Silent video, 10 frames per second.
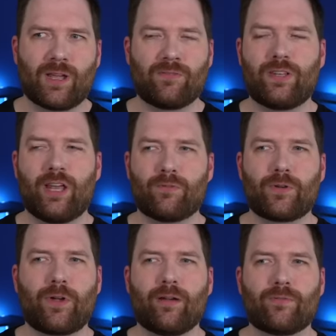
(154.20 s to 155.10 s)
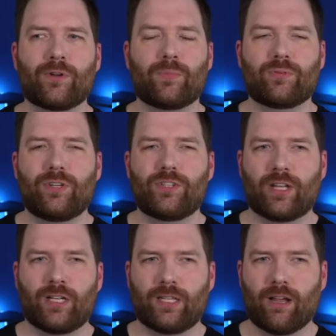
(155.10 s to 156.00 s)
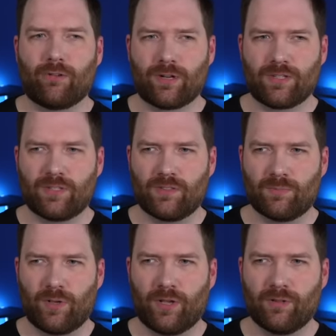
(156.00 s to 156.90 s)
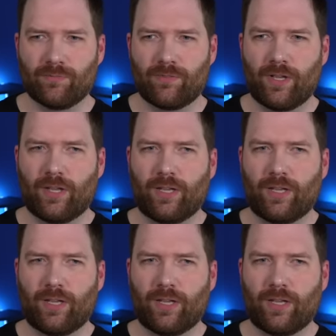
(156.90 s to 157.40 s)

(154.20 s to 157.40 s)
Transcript: I've never, ever appreciated that criticism of